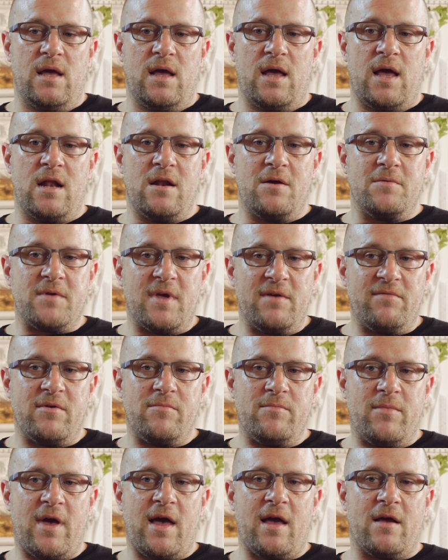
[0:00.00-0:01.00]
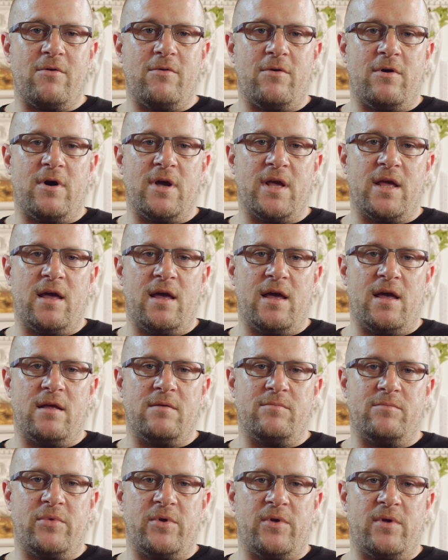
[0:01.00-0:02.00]
and I'm giving back what I
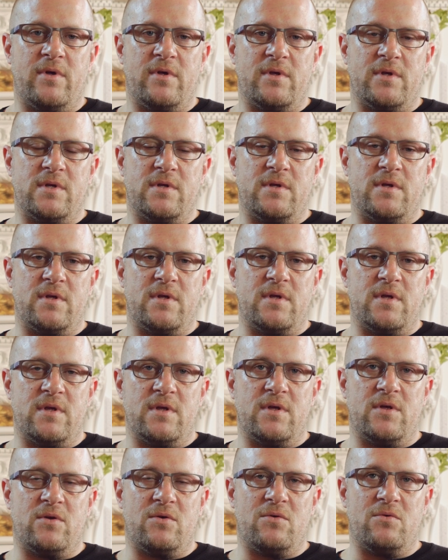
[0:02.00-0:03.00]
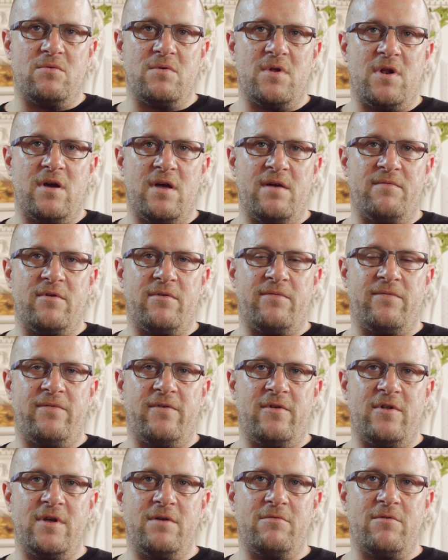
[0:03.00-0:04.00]
can, but will I ever
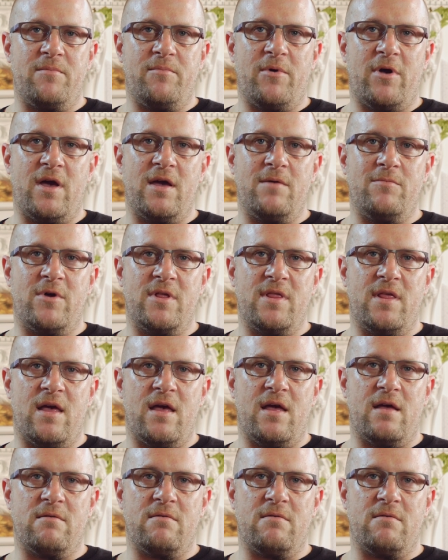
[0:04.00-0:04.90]
fully repay my debt?